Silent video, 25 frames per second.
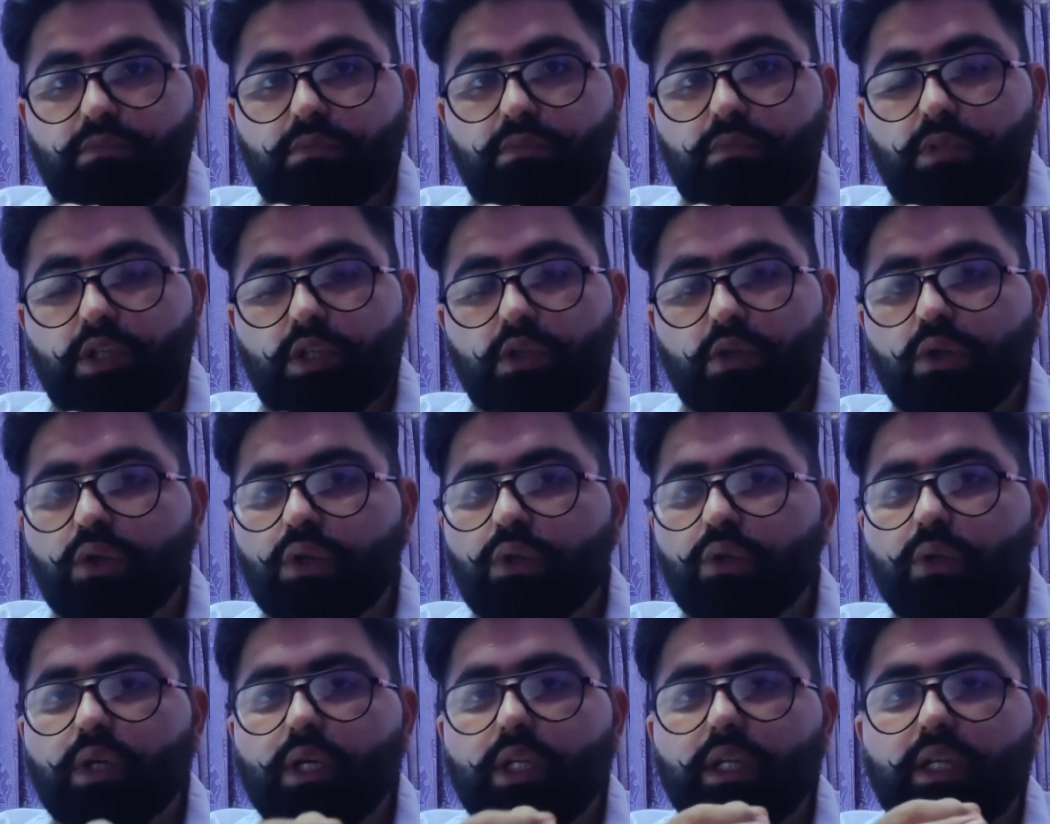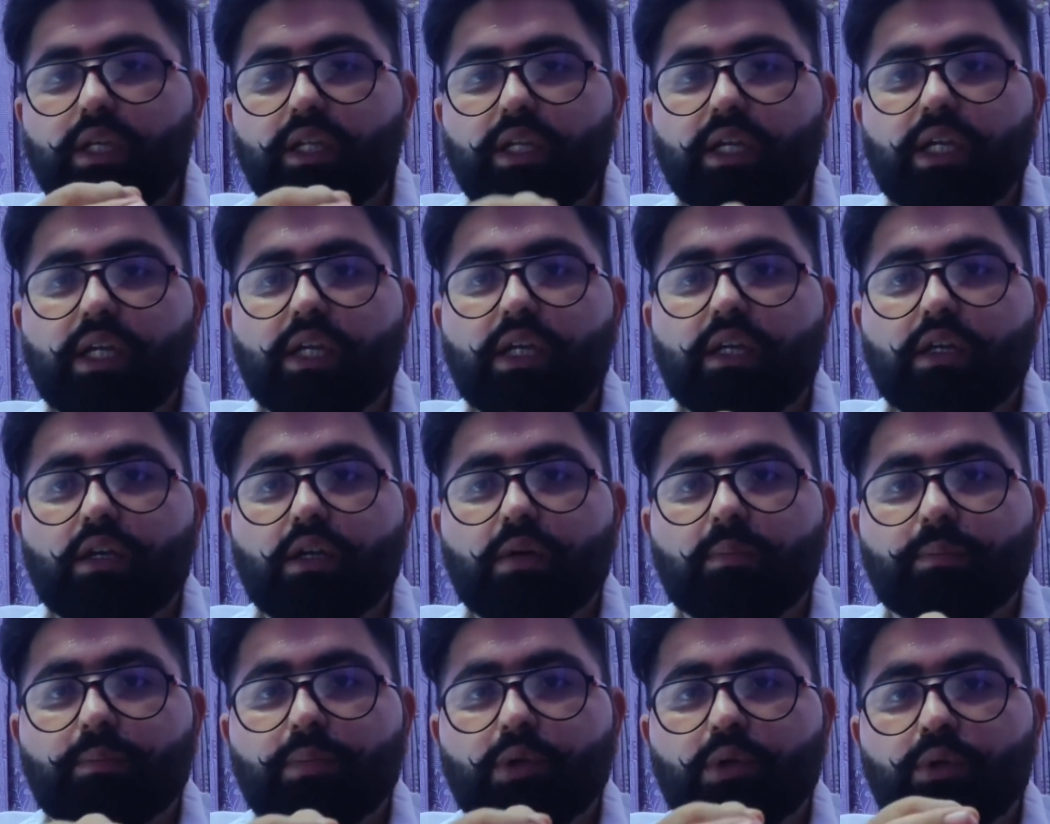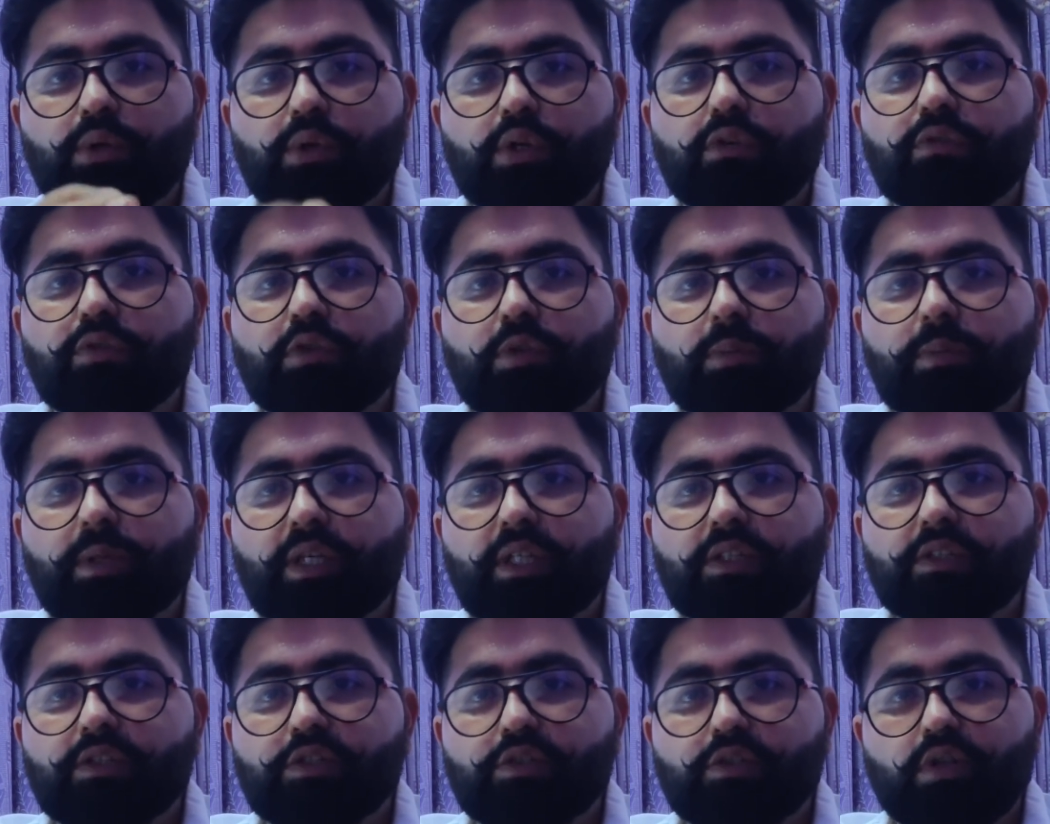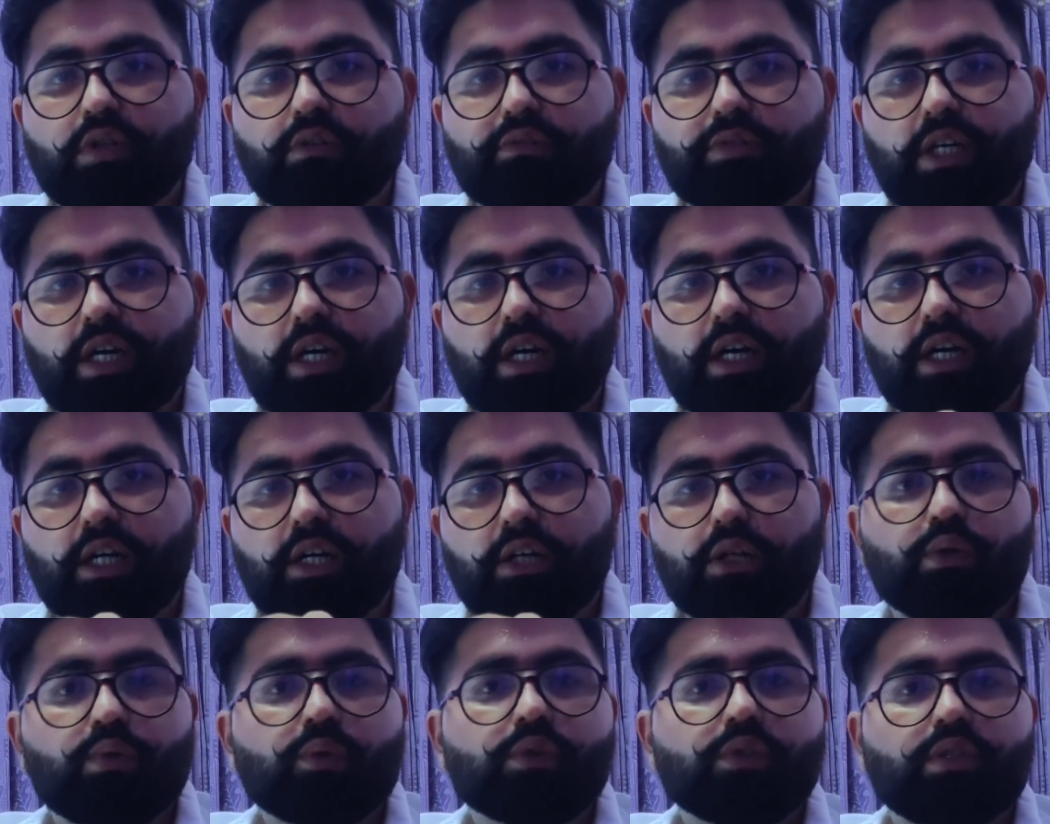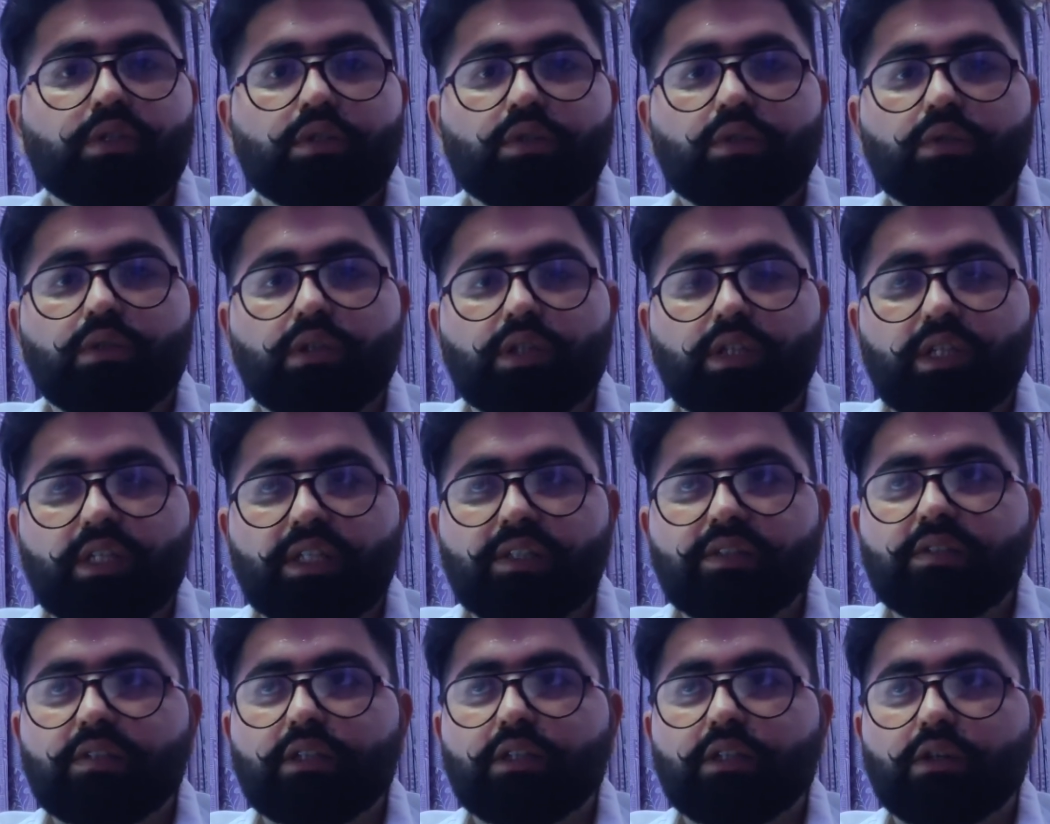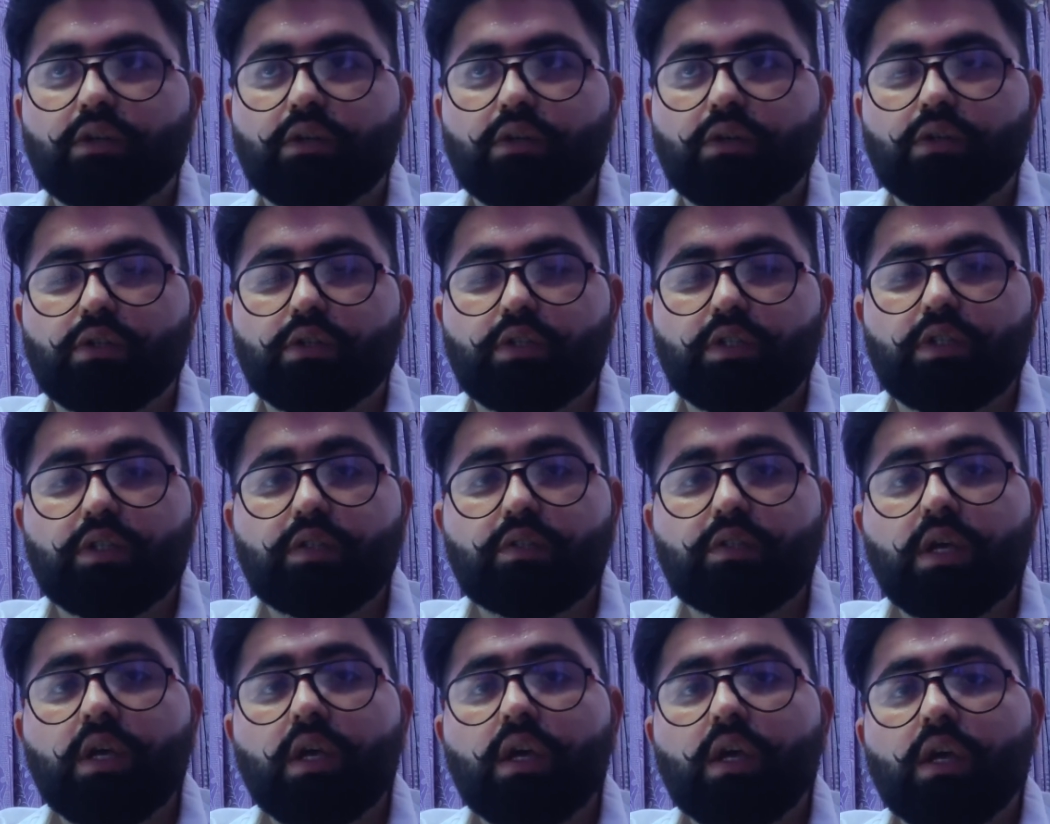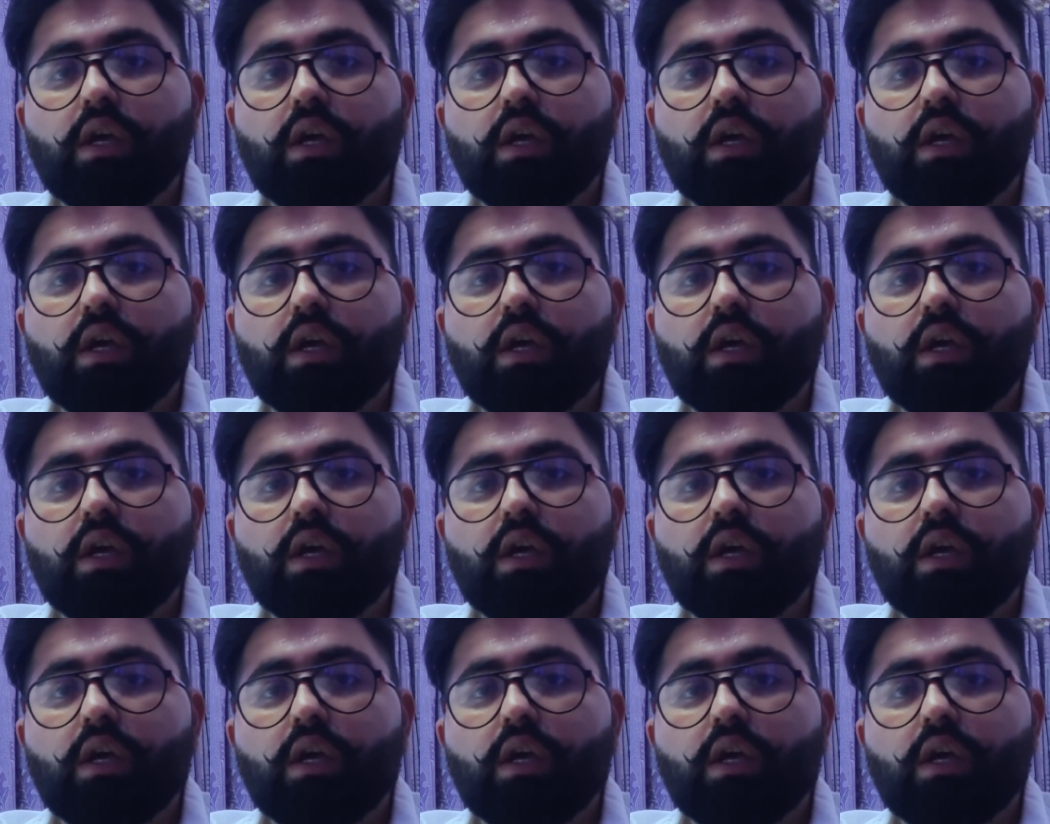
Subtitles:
you can create beautiful pieces of art using these technologies.